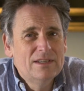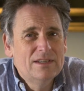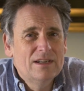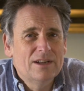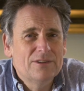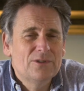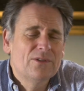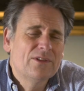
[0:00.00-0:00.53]

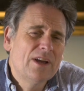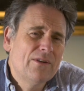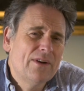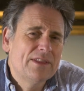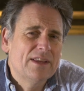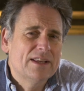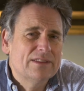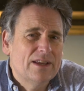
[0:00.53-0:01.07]
and although
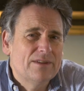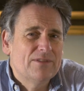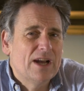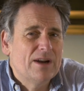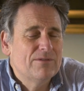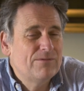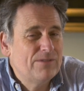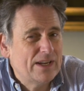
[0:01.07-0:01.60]
I think they've
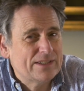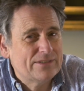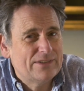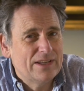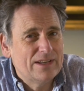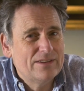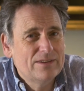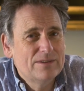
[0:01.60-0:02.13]
now fixed
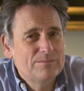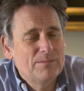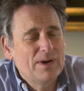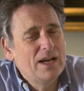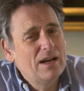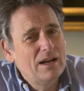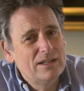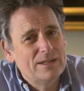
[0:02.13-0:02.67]
it,
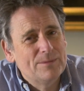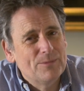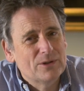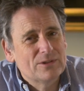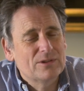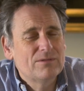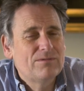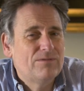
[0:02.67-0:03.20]
my early
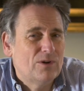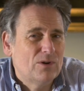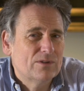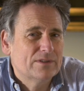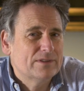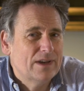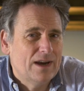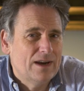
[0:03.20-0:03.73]
model
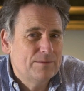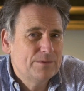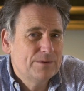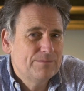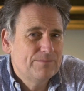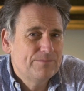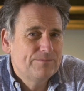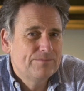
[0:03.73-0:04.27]
fogged up.
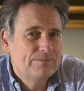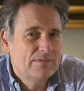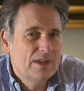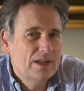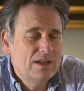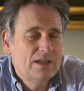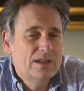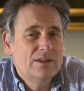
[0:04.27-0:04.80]

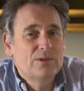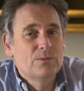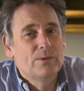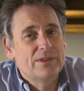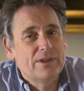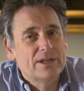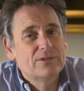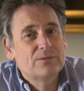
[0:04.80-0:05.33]
The
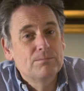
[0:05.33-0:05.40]
Withings